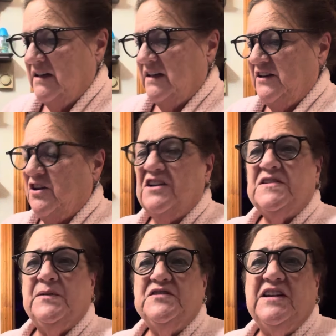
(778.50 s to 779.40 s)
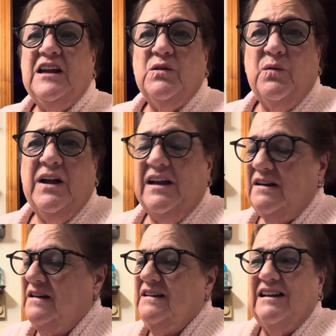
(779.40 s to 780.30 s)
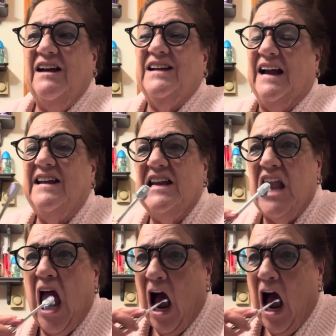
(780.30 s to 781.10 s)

You're not supposed to get it wet. I didn't.